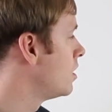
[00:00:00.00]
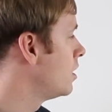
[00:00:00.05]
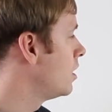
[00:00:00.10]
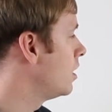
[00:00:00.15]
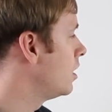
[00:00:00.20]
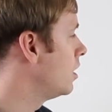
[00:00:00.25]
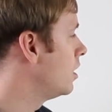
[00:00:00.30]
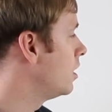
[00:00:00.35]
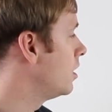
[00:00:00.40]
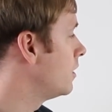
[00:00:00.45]

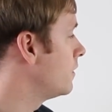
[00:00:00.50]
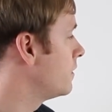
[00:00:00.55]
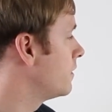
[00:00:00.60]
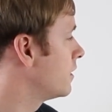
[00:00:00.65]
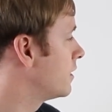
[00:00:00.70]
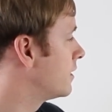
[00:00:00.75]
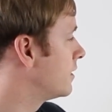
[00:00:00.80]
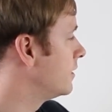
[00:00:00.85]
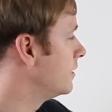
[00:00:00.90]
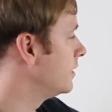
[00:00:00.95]
The
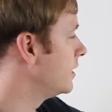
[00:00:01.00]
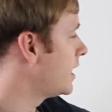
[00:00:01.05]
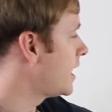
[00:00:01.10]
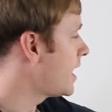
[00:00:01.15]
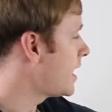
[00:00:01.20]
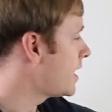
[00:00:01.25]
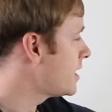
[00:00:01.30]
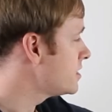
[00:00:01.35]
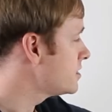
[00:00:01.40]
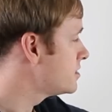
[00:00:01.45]

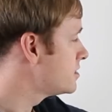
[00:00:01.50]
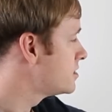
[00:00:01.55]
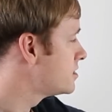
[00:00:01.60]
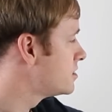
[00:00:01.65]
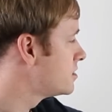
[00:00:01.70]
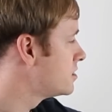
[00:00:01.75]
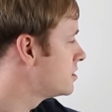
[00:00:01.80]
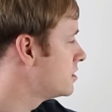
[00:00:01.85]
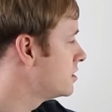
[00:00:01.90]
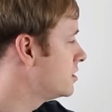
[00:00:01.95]

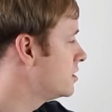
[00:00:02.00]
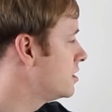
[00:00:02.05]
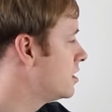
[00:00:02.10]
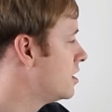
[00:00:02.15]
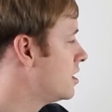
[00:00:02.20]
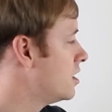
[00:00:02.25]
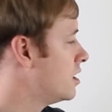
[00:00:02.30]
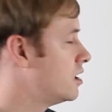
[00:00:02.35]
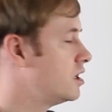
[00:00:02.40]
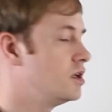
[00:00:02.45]
glass,
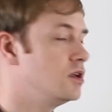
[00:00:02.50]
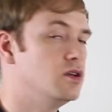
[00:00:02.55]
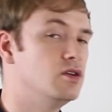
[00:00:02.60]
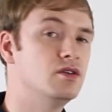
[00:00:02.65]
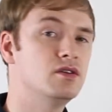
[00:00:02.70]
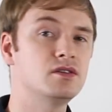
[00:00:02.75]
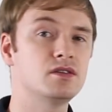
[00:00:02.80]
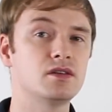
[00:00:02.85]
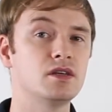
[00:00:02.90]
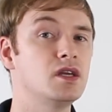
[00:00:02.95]

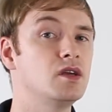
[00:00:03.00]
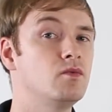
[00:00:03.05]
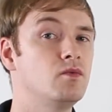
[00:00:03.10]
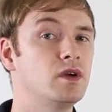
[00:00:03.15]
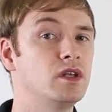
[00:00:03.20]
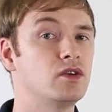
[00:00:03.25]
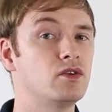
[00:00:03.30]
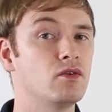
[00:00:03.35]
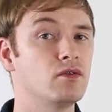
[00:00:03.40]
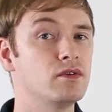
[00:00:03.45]
usually we
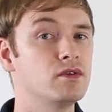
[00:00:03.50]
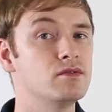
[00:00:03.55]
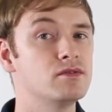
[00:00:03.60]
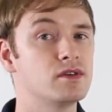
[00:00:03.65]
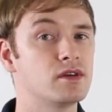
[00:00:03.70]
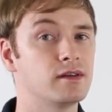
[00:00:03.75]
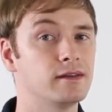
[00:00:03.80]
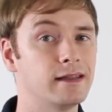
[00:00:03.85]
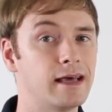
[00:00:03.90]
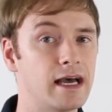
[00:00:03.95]
don't use
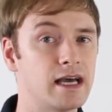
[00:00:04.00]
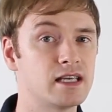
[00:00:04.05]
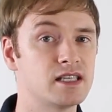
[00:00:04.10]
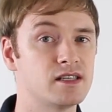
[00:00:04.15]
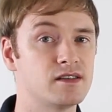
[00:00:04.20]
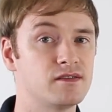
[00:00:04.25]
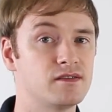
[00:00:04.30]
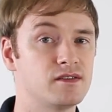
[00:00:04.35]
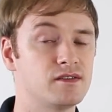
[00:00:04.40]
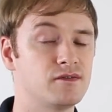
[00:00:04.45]

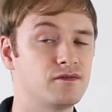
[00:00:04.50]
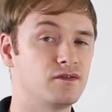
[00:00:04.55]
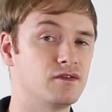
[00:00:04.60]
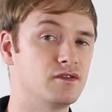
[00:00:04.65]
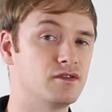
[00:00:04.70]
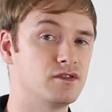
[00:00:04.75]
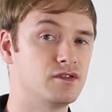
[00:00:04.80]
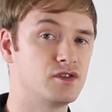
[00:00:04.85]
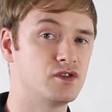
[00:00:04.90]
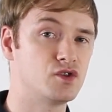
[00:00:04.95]
glass
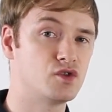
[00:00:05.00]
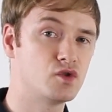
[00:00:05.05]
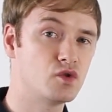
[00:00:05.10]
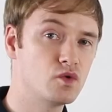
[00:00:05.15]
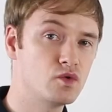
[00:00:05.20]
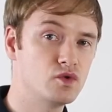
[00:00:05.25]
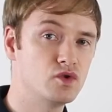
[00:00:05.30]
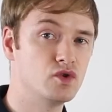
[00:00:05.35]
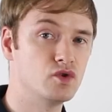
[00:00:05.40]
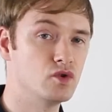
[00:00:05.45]
for
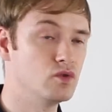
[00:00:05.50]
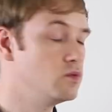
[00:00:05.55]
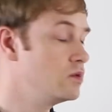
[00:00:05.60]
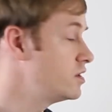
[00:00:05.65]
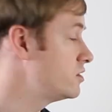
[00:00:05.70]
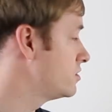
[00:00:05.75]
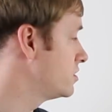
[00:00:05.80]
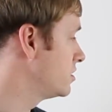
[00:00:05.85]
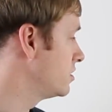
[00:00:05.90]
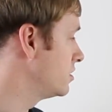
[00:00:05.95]
soju, we
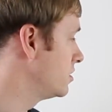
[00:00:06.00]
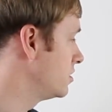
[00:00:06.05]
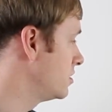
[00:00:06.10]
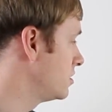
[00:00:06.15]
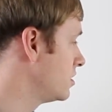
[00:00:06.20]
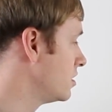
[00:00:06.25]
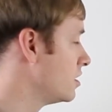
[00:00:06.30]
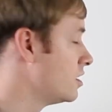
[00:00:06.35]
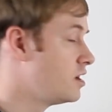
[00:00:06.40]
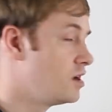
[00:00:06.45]
use the
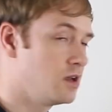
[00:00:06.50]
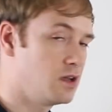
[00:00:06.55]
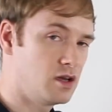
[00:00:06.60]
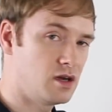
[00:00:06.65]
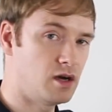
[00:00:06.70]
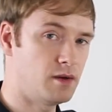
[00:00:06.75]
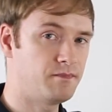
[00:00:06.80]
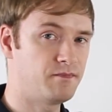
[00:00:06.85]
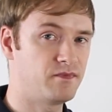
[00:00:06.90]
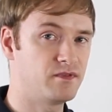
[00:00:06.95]

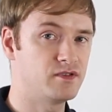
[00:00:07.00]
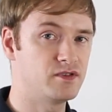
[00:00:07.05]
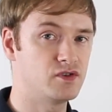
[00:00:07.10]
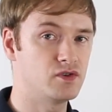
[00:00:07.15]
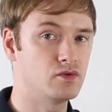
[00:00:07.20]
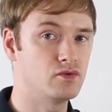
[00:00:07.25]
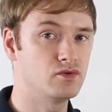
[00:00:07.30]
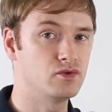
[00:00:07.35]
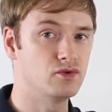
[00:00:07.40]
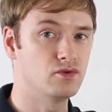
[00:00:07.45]
cup for
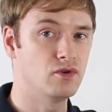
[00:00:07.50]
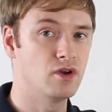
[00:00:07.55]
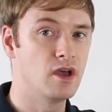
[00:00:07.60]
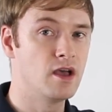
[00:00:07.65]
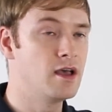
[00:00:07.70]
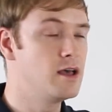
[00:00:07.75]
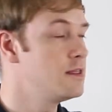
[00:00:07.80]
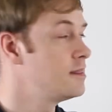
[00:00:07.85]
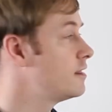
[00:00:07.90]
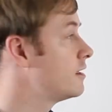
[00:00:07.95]
soju.
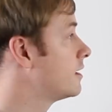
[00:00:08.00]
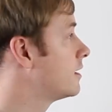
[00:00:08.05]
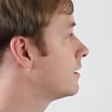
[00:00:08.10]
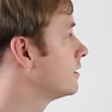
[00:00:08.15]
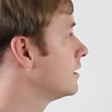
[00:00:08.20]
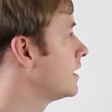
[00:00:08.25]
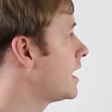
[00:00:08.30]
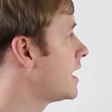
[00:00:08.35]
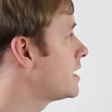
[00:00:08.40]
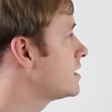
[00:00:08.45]
The
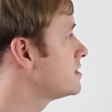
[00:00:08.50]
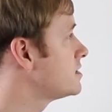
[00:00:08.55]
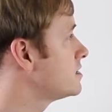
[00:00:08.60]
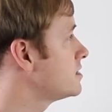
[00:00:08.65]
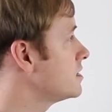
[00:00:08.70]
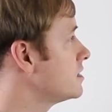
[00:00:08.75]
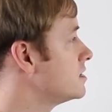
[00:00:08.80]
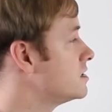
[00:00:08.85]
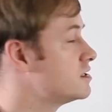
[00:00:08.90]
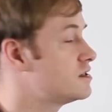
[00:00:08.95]
glass
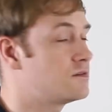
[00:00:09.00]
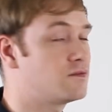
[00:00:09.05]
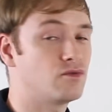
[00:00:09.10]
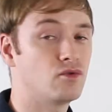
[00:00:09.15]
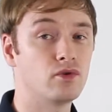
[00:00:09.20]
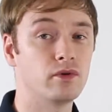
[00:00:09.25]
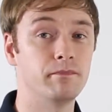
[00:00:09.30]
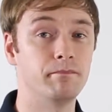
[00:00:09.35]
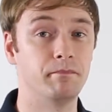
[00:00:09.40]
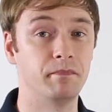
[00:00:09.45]
is
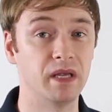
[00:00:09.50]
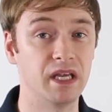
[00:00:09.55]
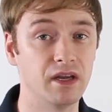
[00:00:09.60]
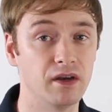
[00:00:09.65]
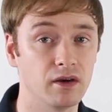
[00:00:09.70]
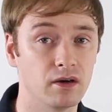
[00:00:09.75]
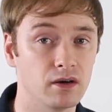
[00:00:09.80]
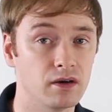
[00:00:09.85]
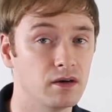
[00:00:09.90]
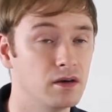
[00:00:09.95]
for
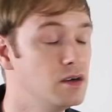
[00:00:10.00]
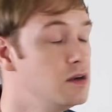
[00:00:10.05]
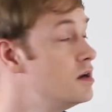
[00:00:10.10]
beer.